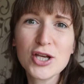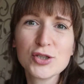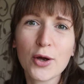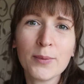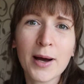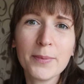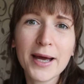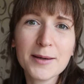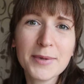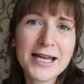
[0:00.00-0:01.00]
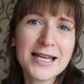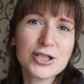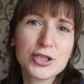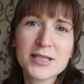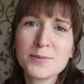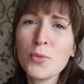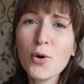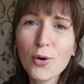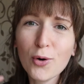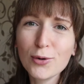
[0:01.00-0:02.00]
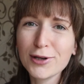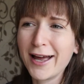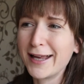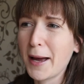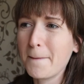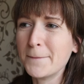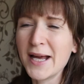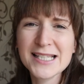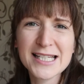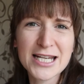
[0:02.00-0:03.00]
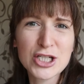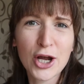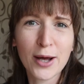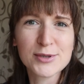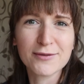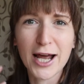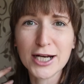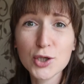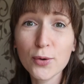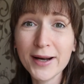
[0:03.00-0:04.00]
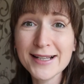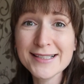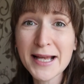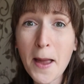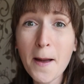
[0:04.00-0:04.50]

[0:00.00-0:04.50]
So my baby is just more like messy in terms of like toys,